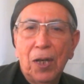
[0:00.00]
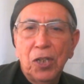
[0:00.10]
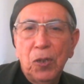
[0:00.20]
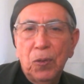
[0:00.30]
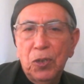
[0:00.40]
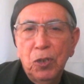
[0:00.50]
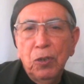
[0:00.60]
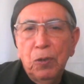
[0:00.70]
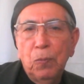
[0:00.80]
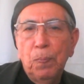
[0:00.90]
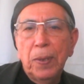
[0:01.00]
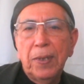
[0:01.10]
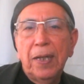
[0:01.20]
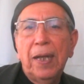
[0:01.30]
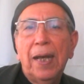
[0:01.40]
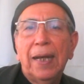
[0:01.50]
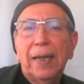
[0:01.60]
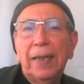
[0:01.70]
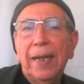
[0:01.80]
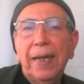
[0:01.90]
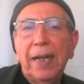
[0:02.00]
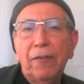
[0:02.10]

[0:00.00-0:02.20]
She was too busy cleaning